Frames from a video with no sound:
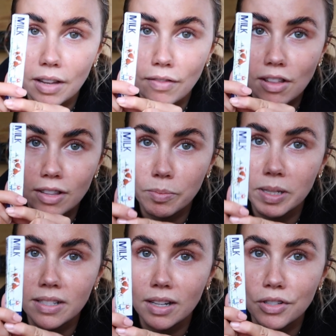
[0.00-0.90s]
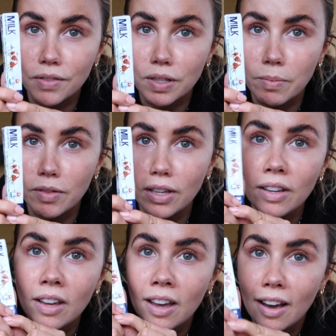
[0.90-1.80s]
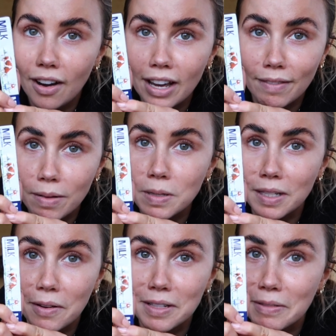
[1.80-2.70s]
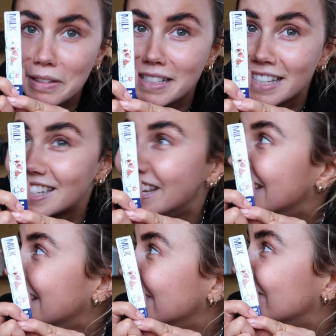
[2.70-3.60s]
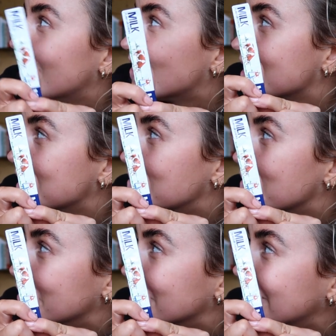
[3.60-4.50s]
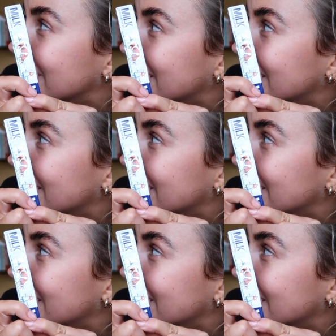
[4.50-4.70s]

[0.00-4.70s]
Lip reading: I feel like this will be nostalgic for some of you. I have absolutely no idea what this is. Never seen them before.